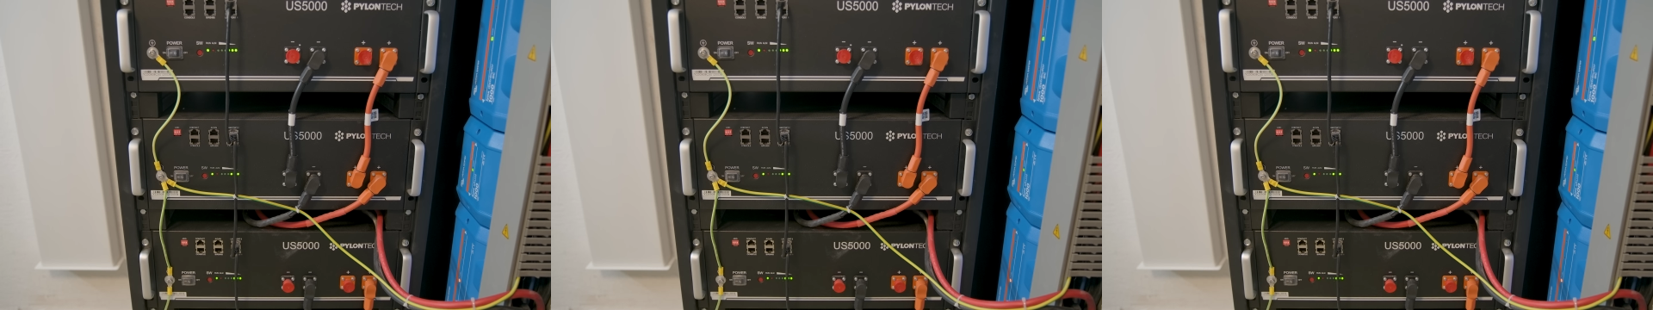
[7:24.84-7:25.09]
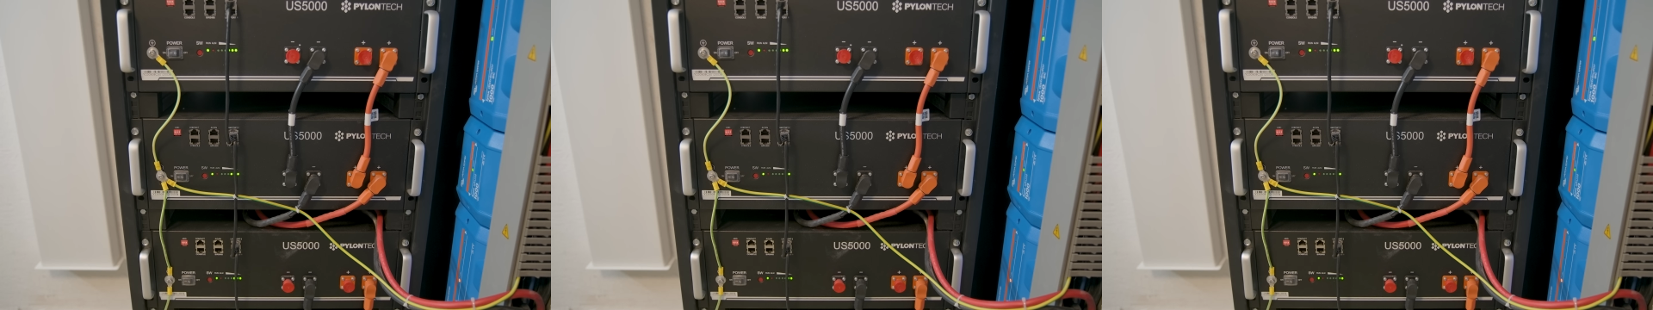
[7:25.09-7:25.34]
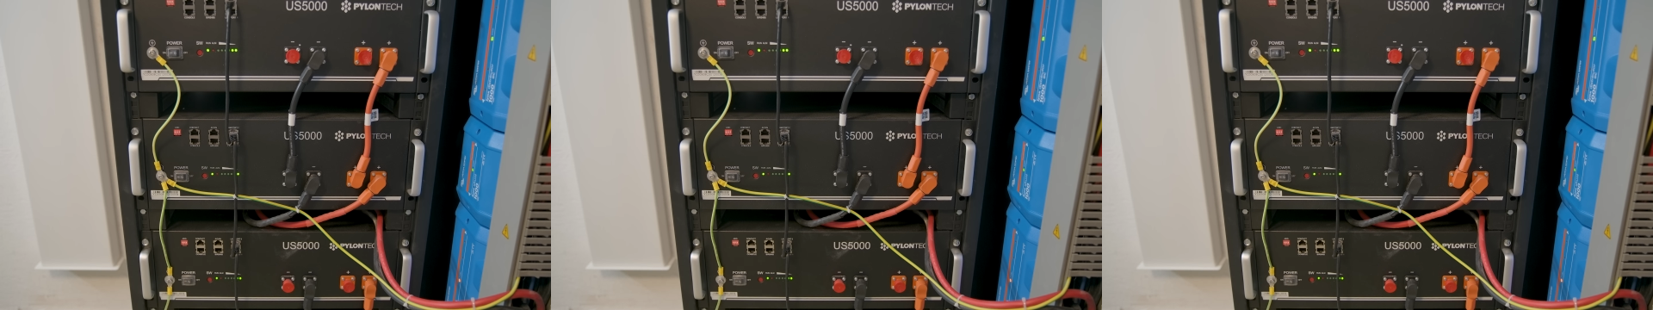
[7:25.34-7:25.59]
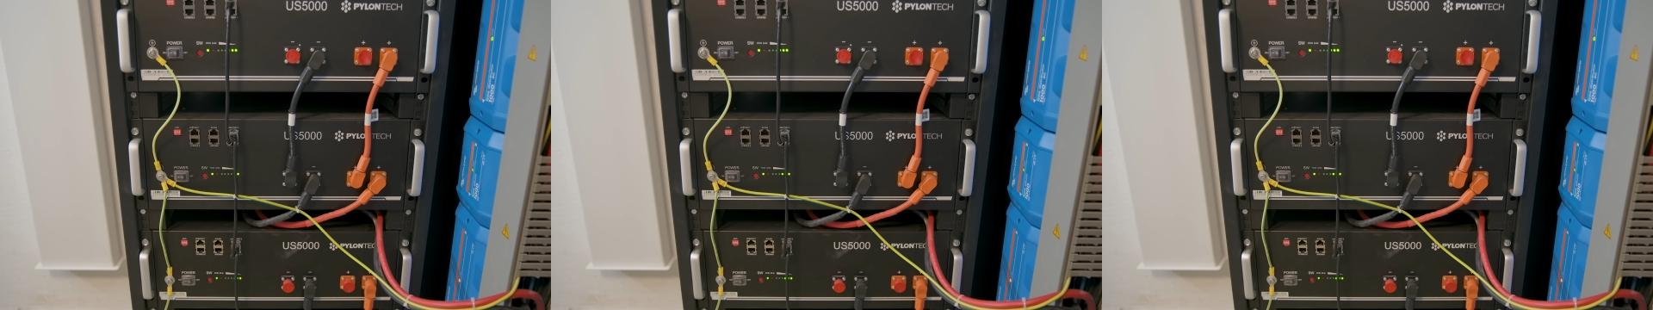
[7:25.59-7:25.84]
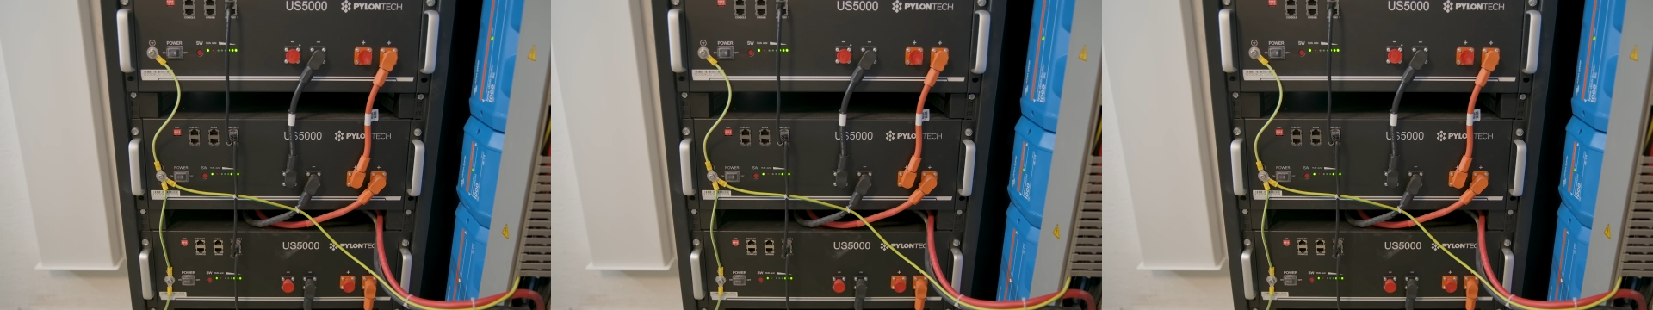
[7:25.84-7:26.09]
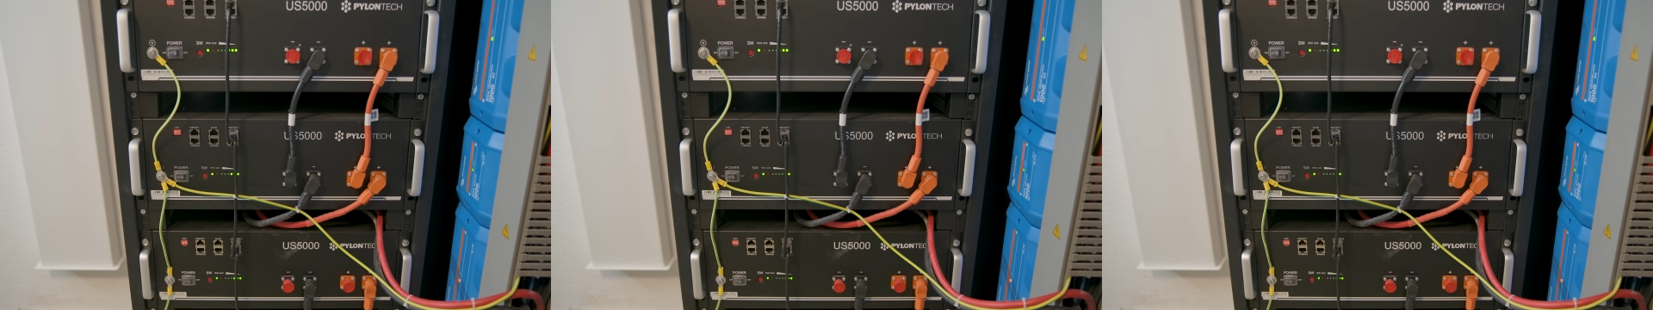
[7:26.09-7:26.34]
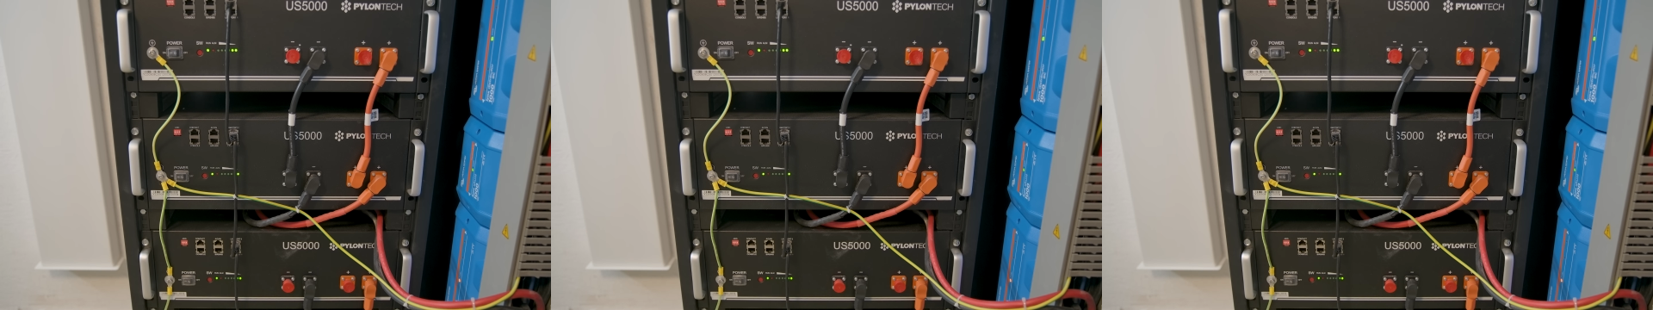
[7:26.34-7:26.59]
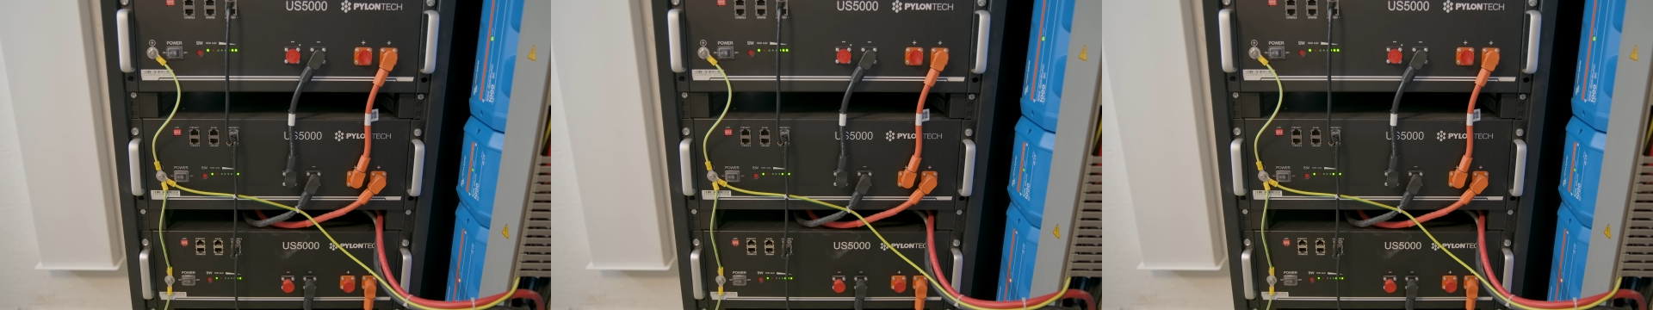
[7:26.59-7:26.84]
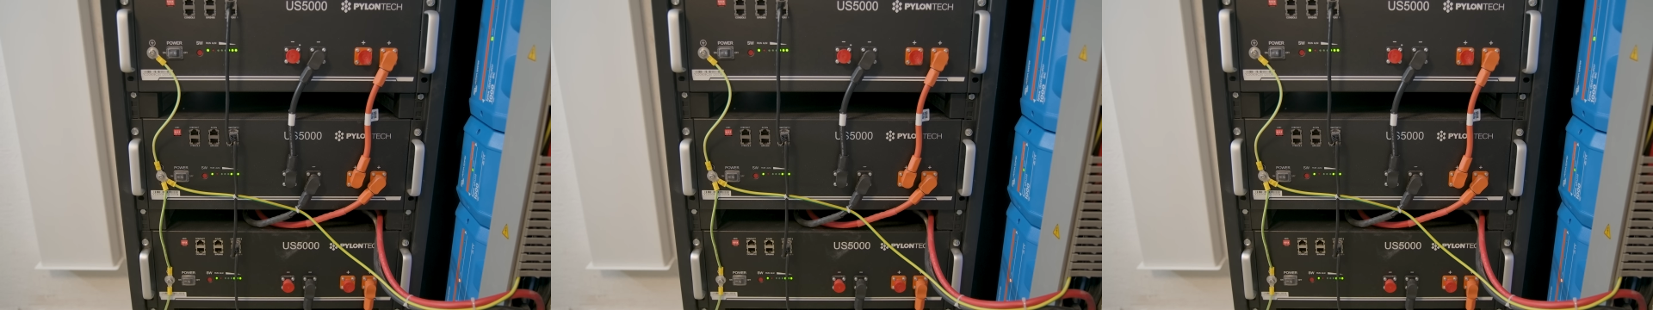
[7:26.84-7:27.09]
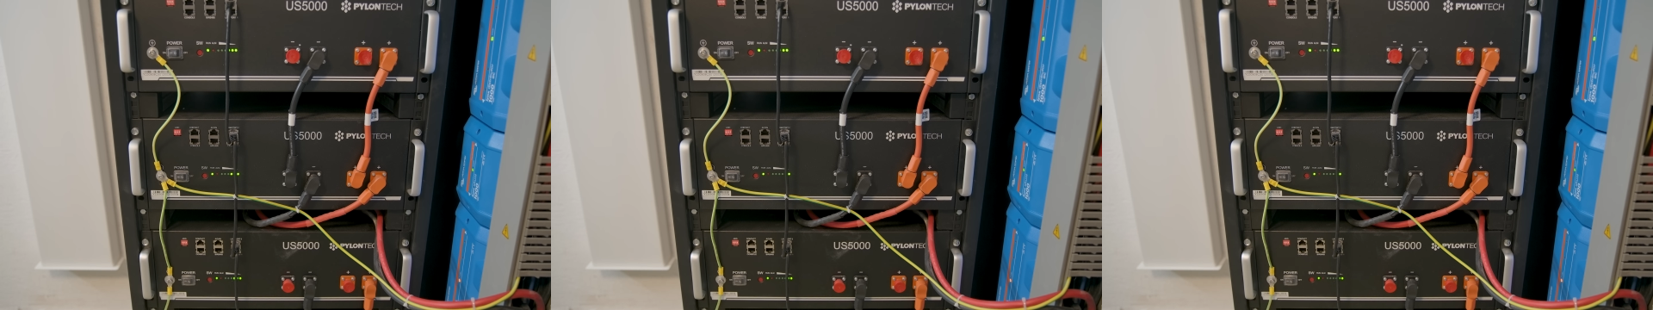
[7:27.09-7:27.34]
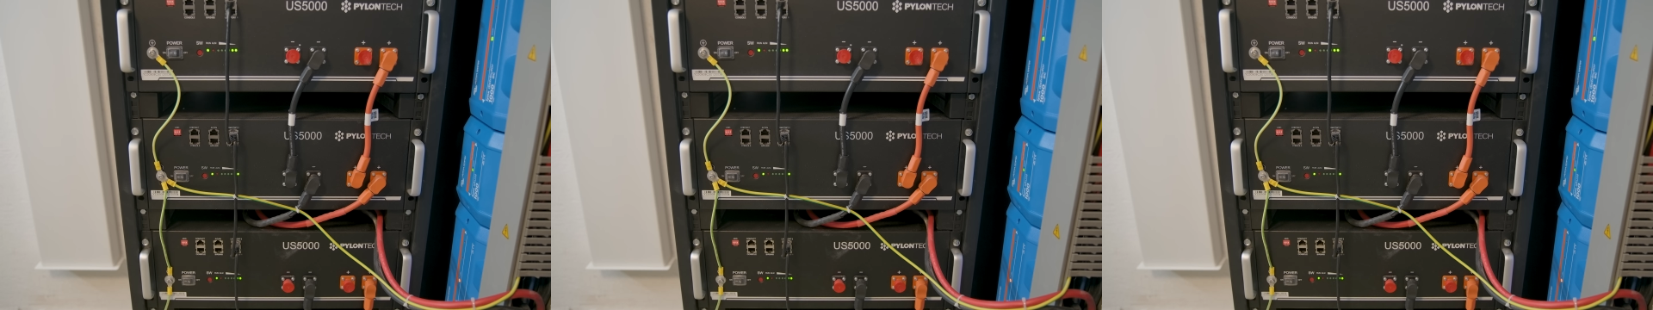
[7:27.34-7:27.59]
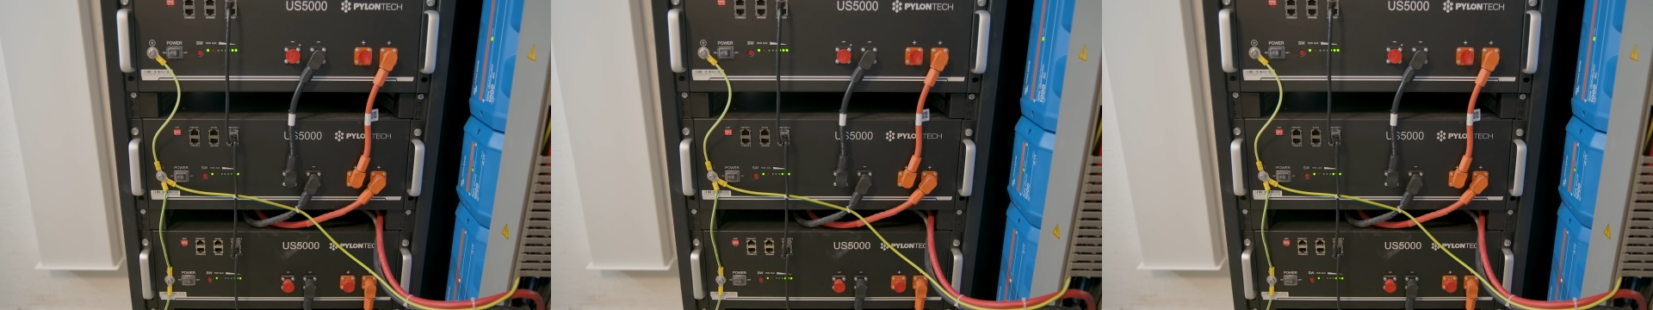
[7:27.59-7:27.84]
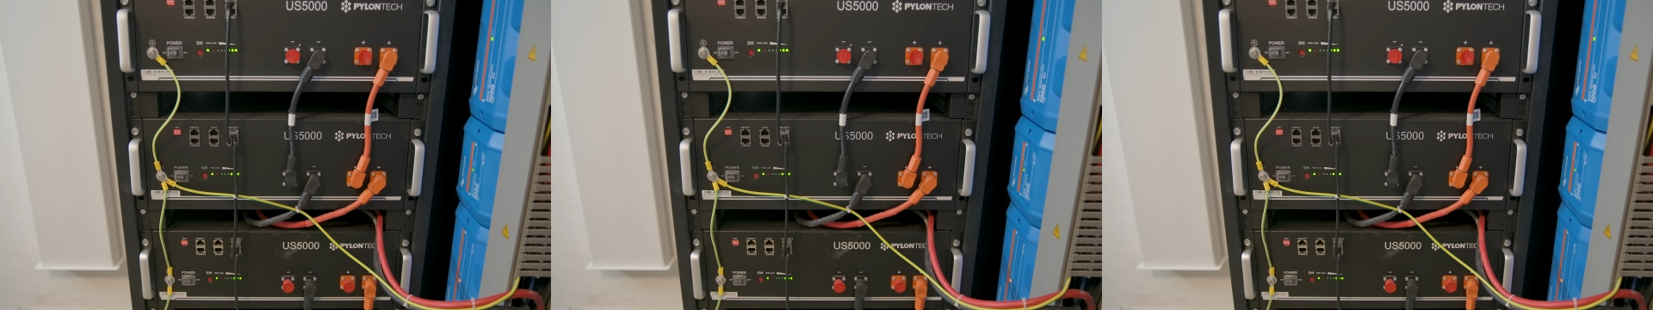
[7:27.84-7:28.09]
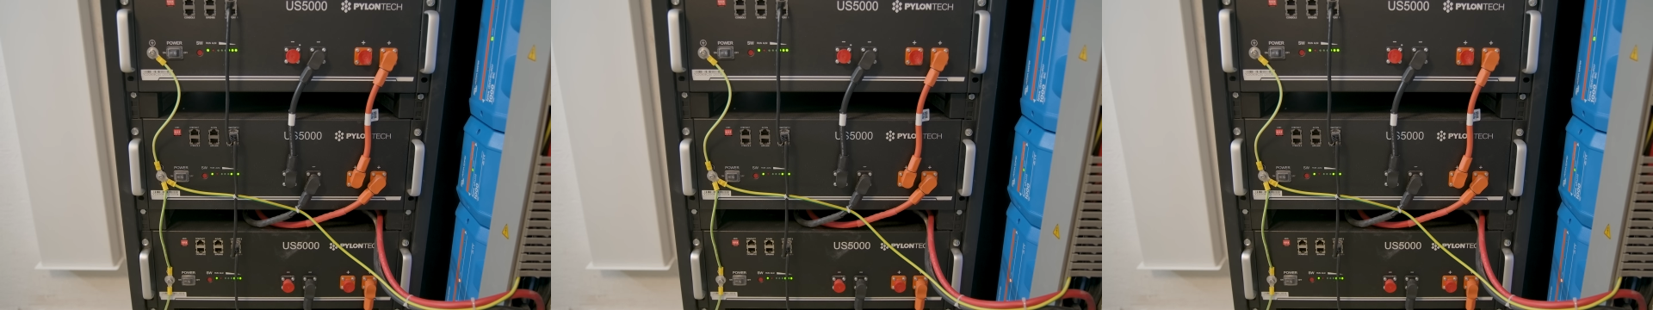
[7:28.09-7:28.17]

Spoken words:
(no speaker visible)